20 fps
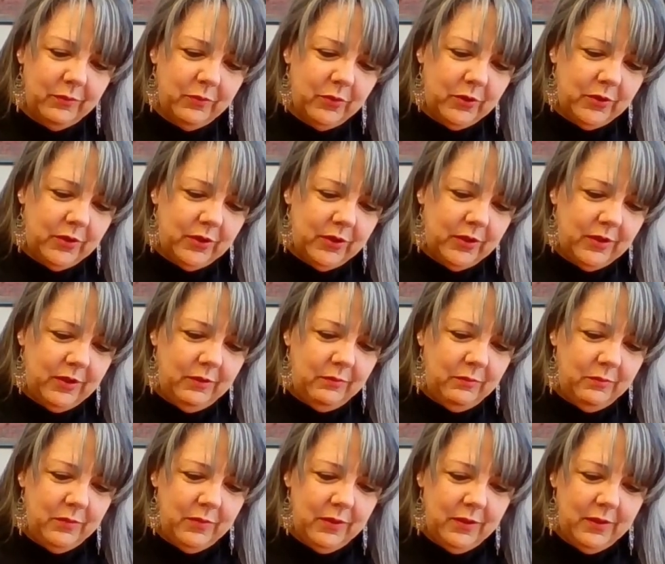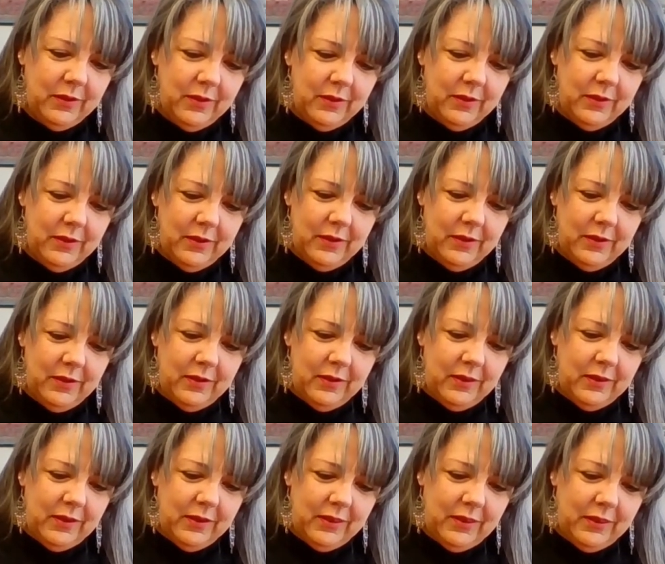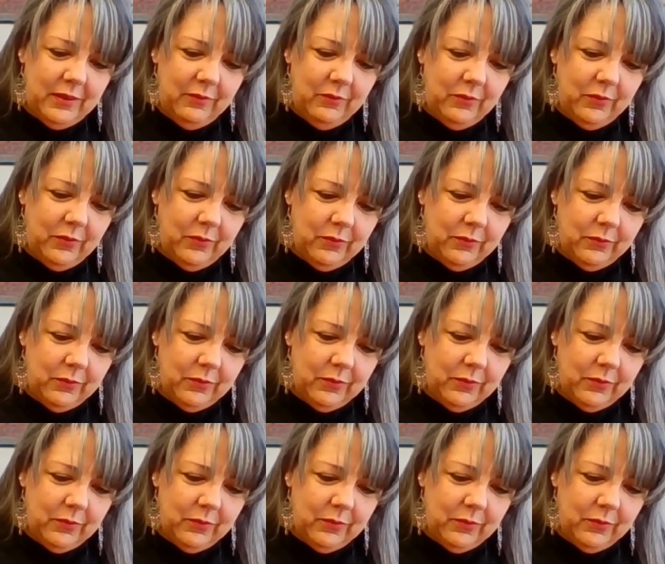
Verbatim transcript: One more time. And then we'll,